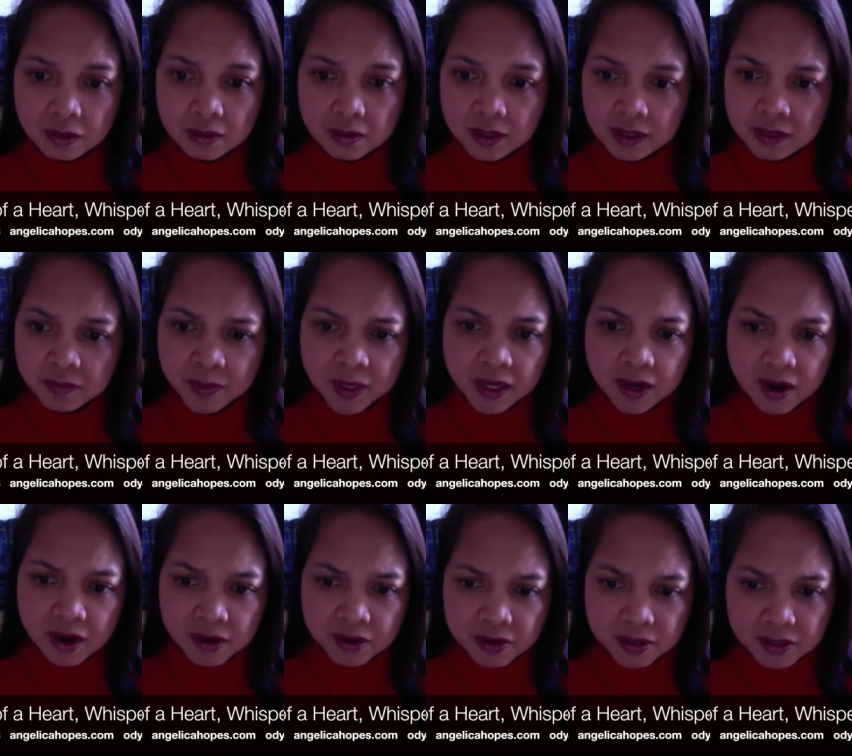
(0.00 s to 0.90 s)
Tell me,
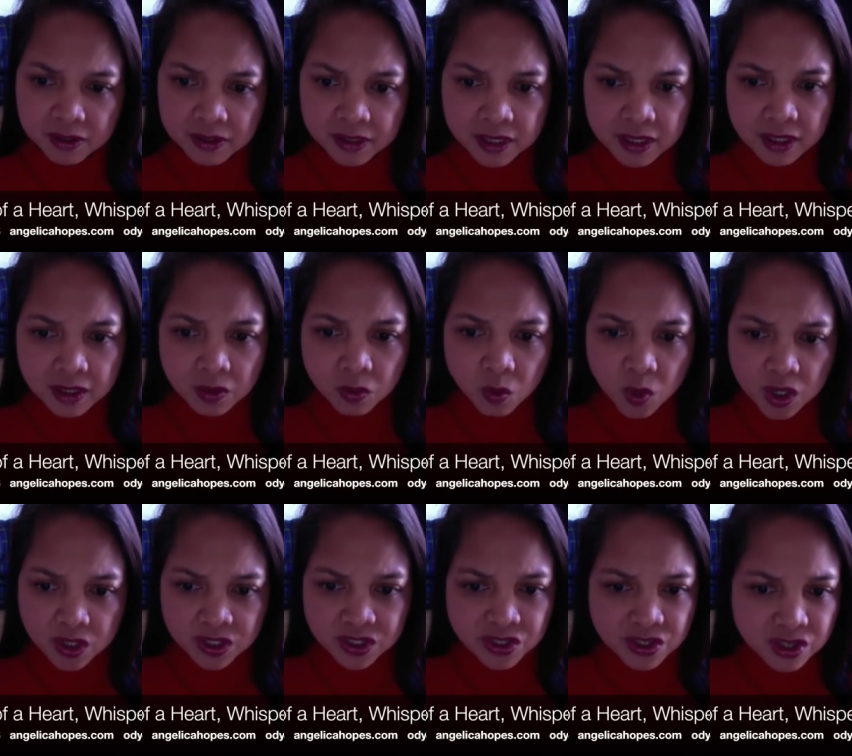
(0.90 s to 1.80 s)
Lara,
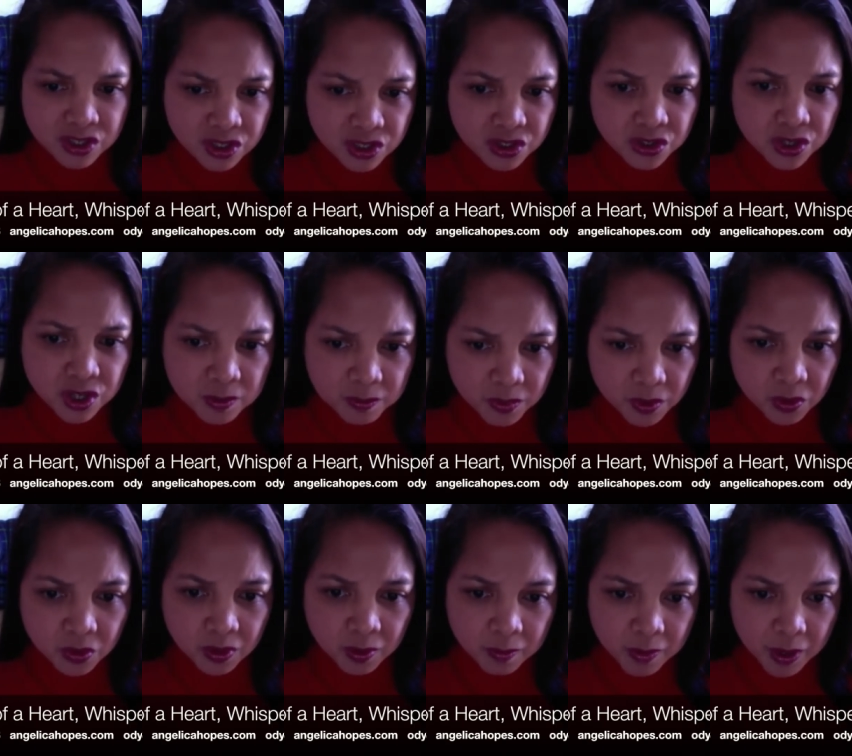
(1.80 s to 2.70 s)
what is this trip
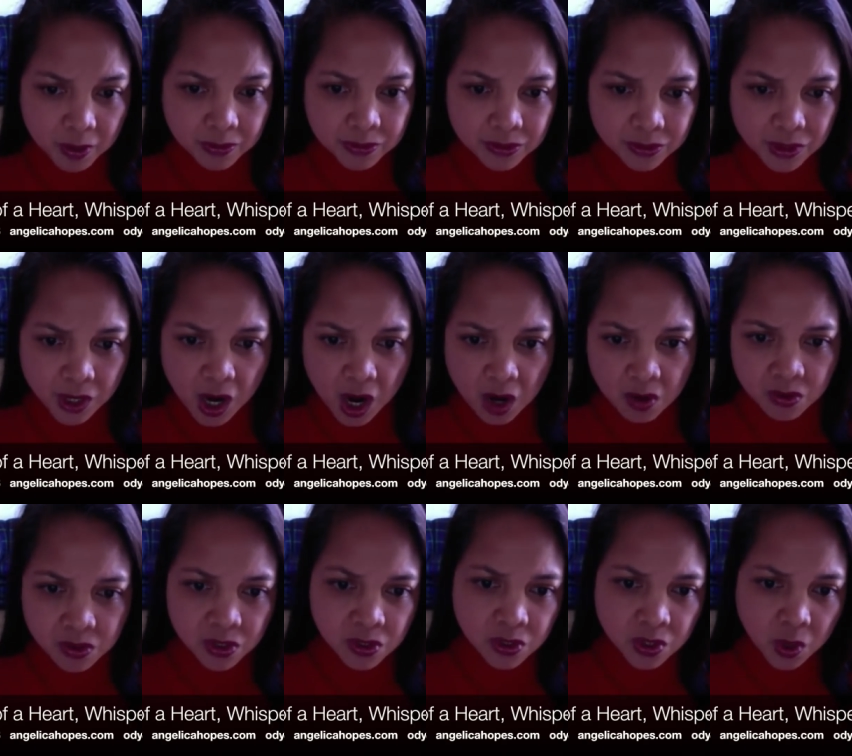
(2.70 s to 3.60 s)
all about? How
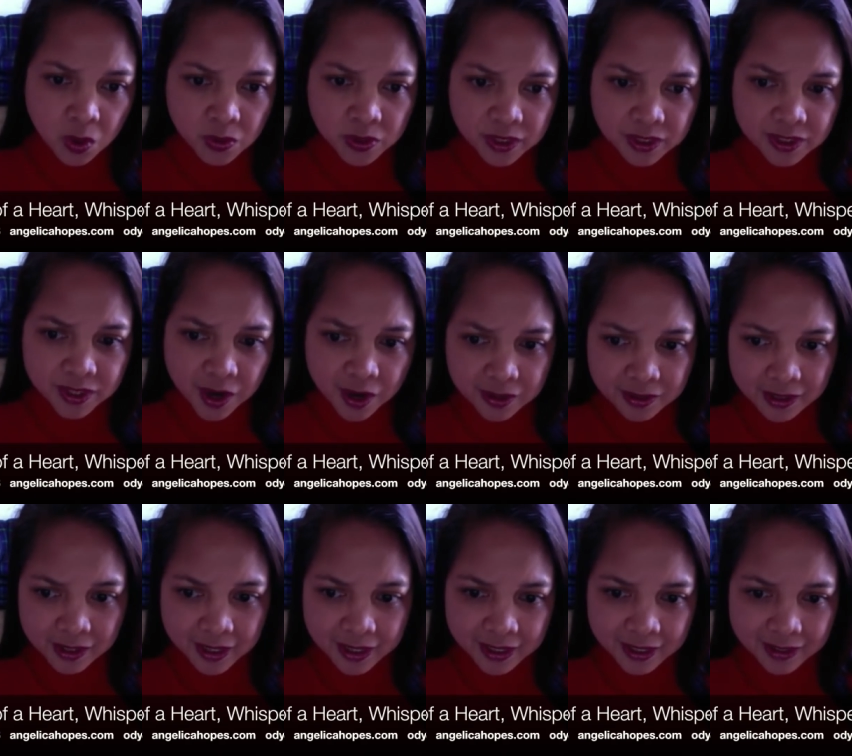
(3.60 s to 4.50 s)
do you know that young
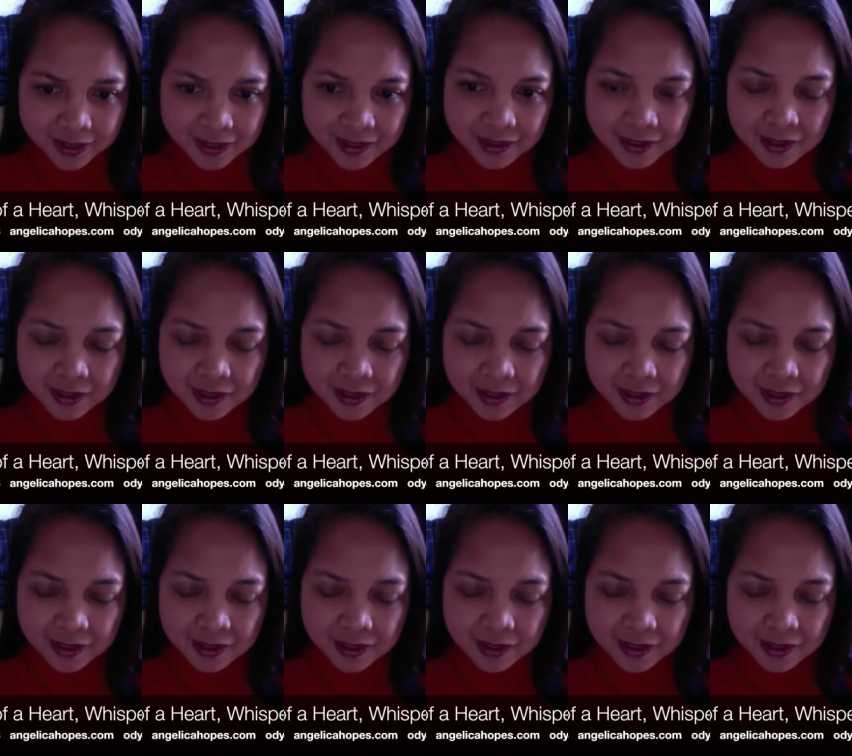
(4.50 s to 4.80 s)
lady?